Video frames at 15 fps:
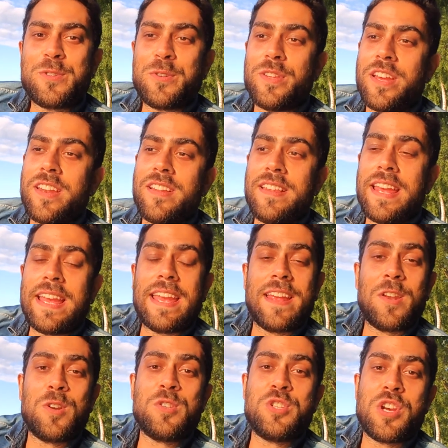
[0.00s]
so they
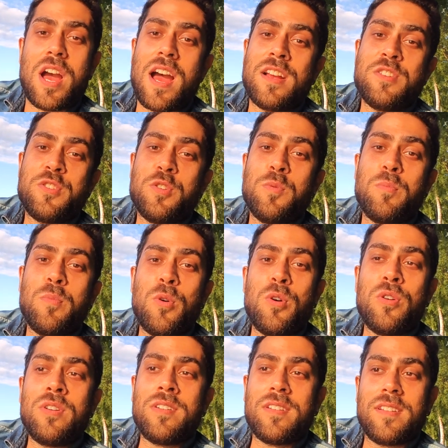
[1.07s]
cannot charge you
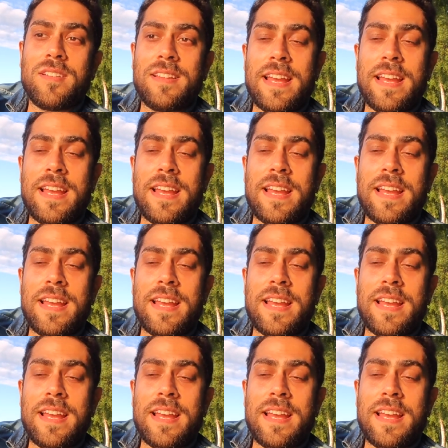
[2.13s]
more